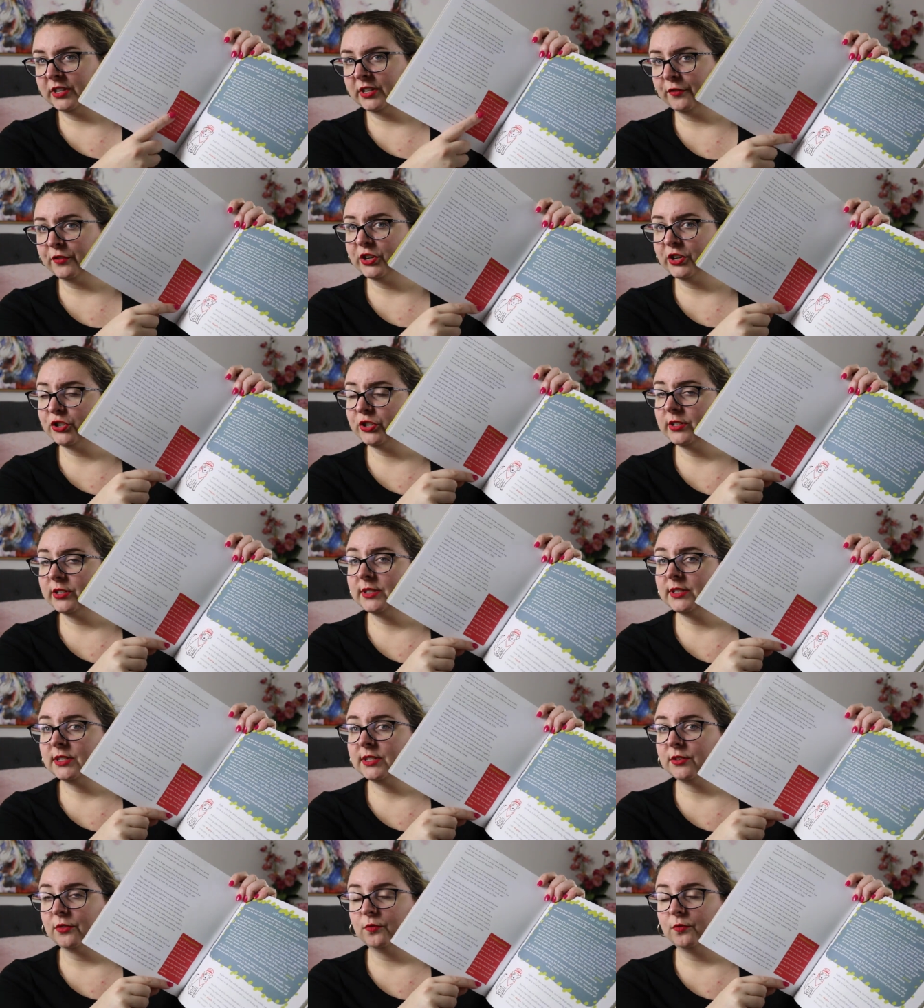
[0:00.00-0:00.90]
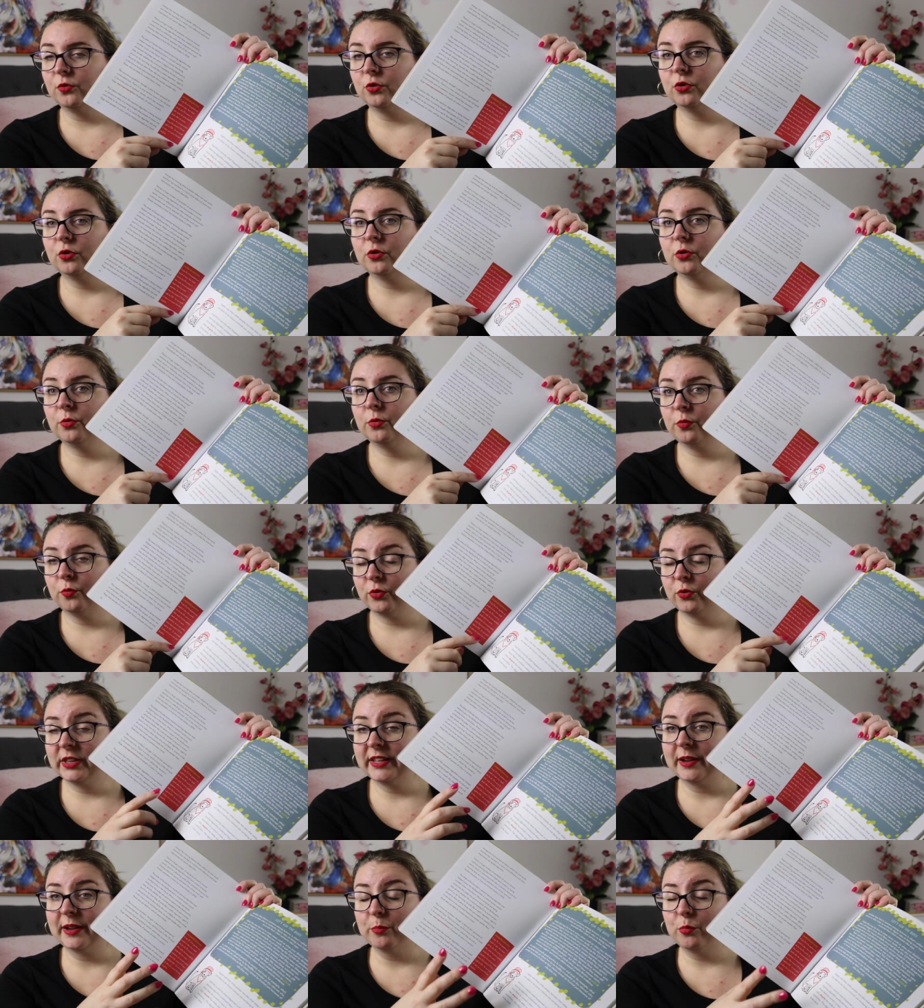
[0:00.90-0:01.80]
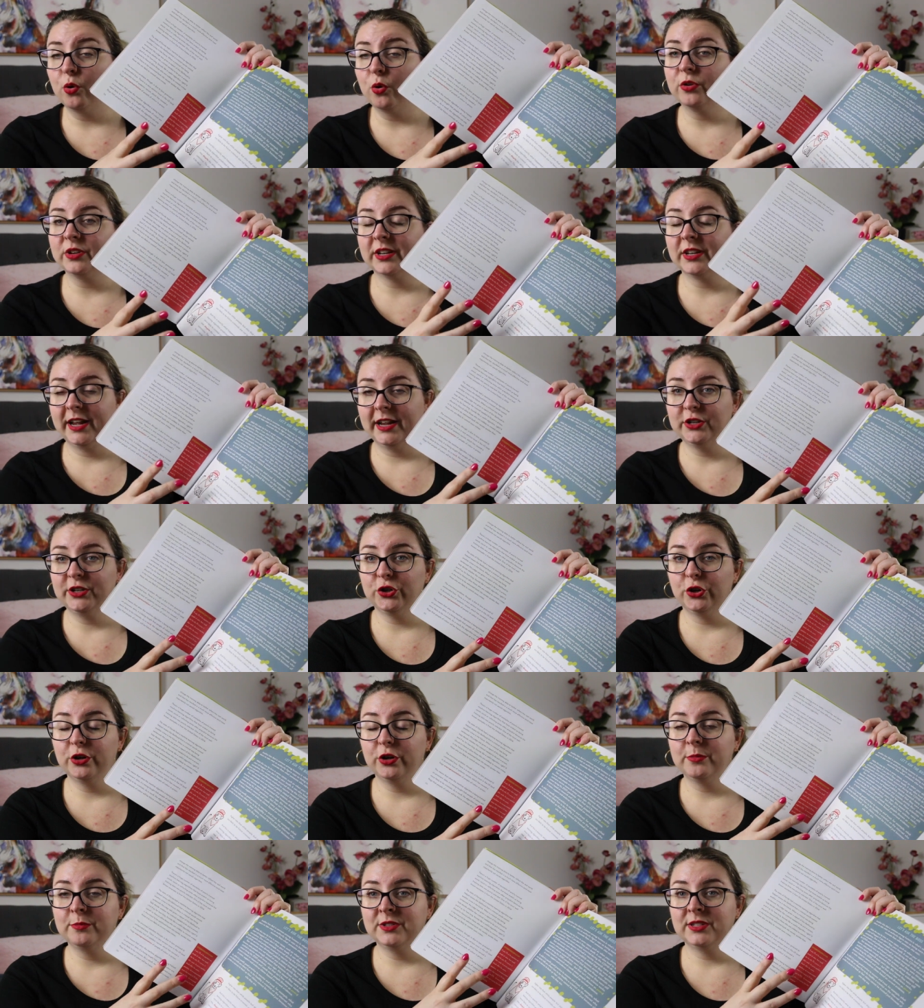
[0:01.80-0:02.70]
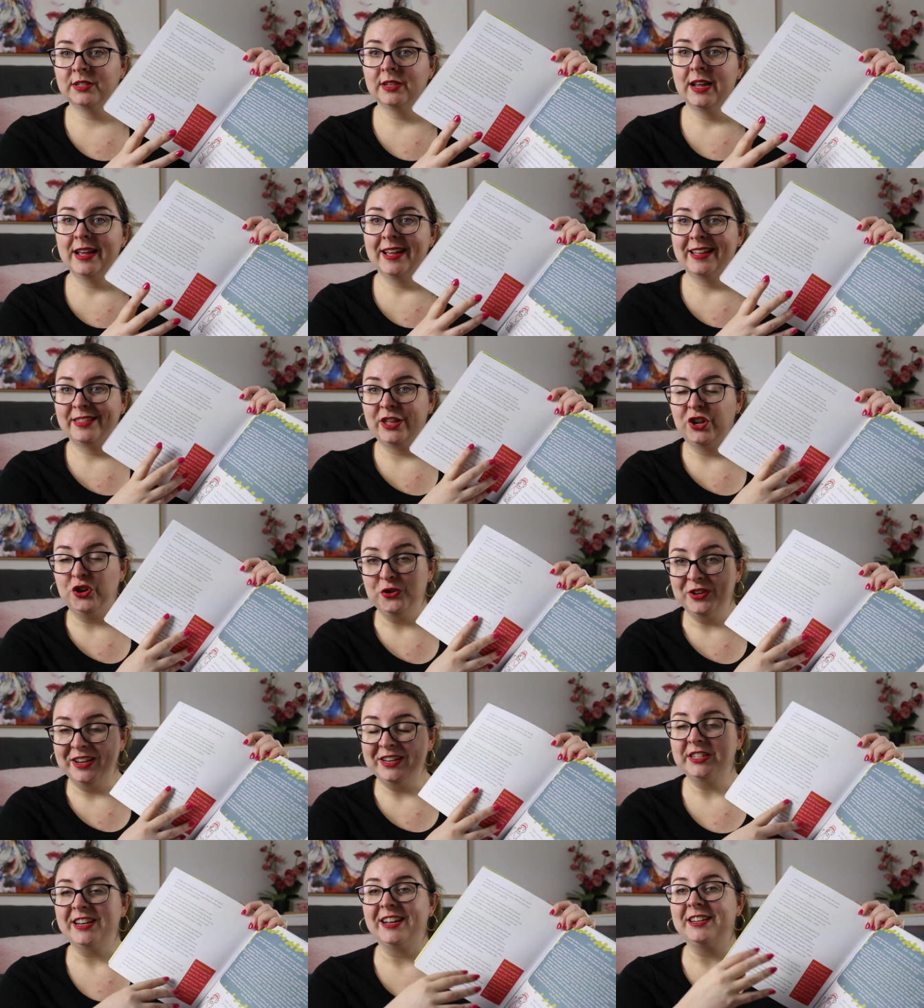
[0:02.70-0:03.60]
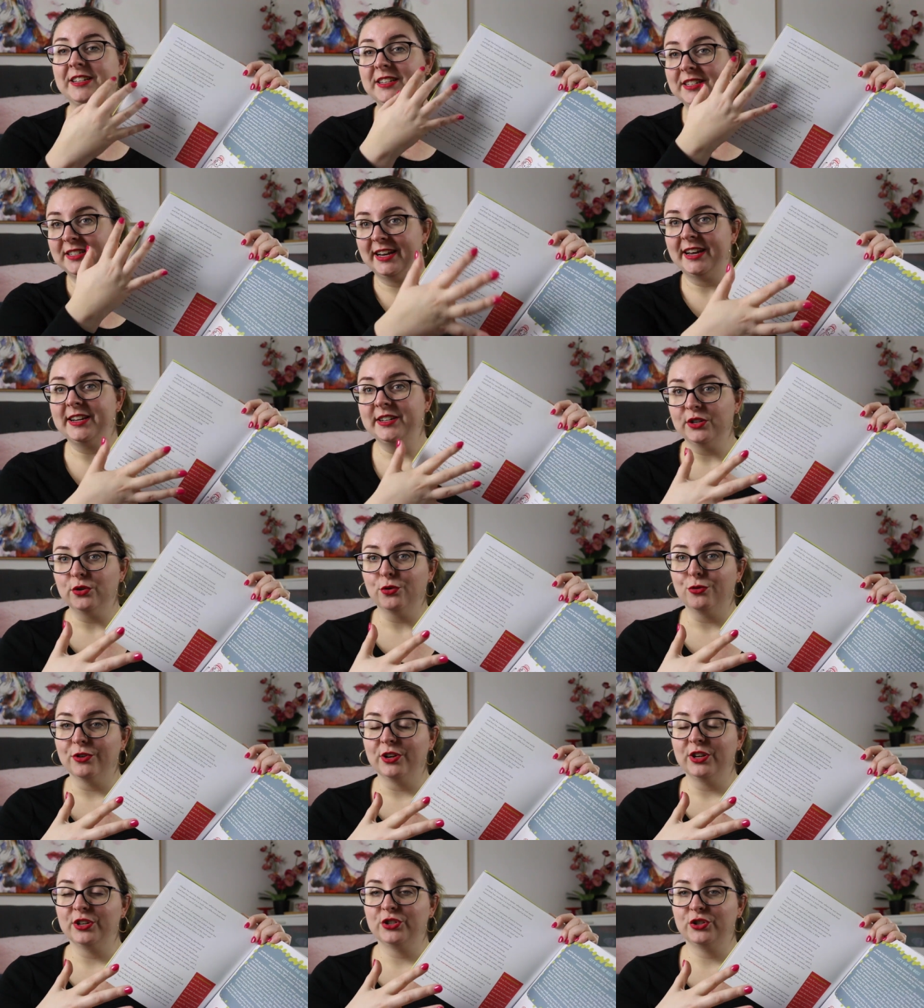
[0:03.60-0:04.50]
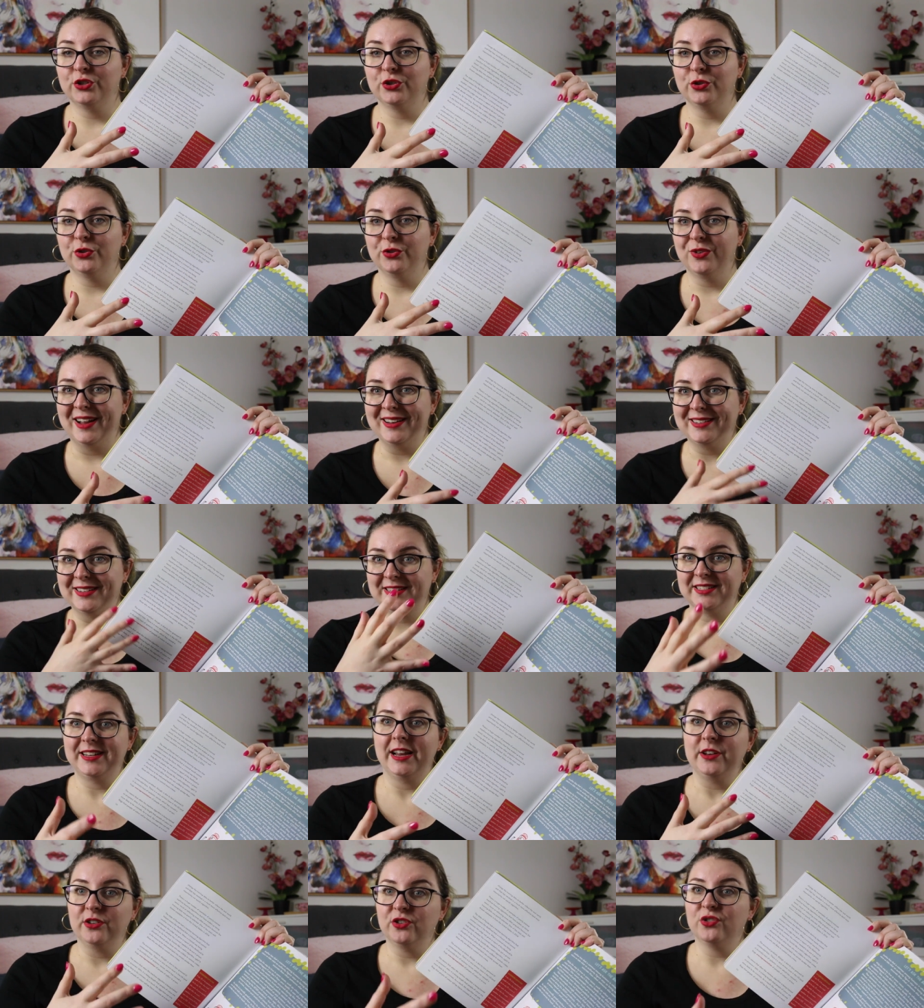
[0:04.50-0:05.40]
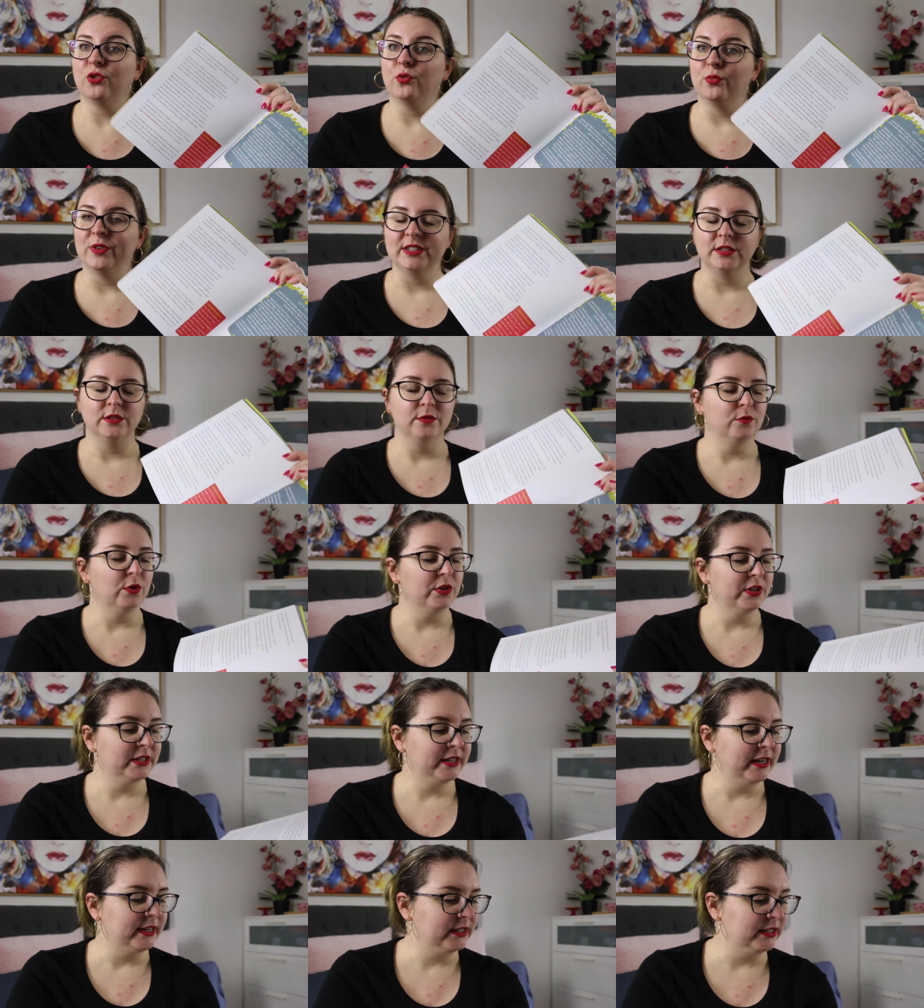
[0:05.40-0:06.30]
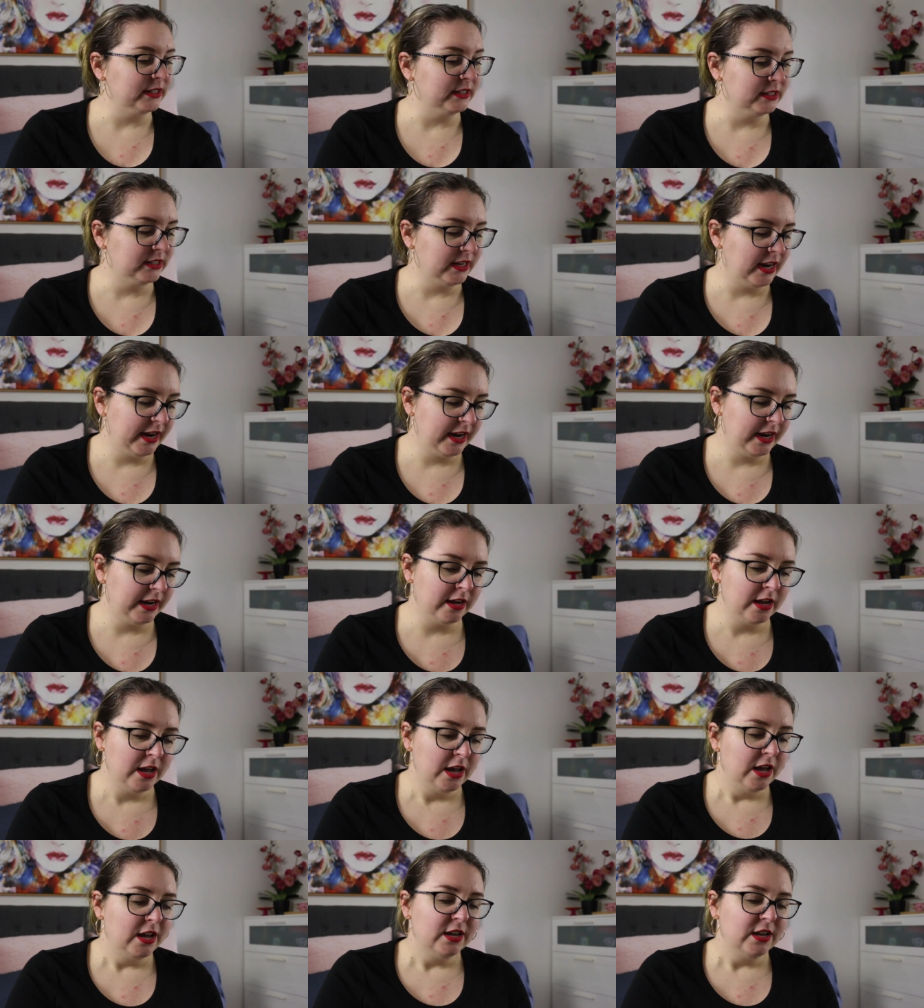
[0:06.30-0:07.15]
Definitions for really important key terms that you need to understand in order to understand the rest of what the text is saying.